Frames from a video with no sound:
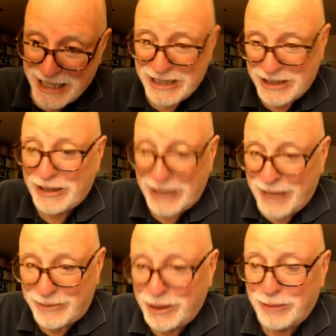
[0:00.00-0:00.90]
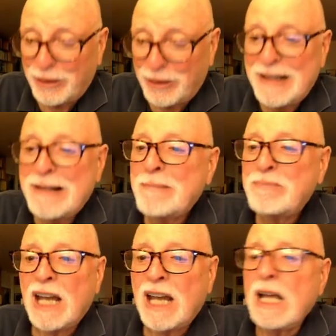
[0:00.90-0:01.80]
it started to have trouble.
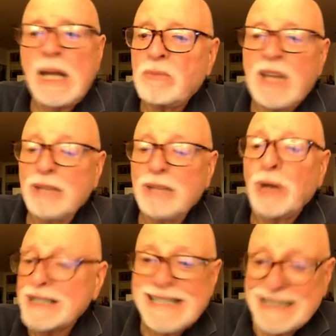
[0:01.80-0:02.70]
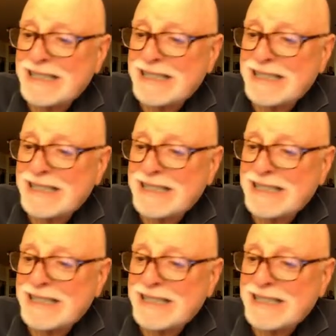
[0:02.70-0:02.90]
Uh, it wasn't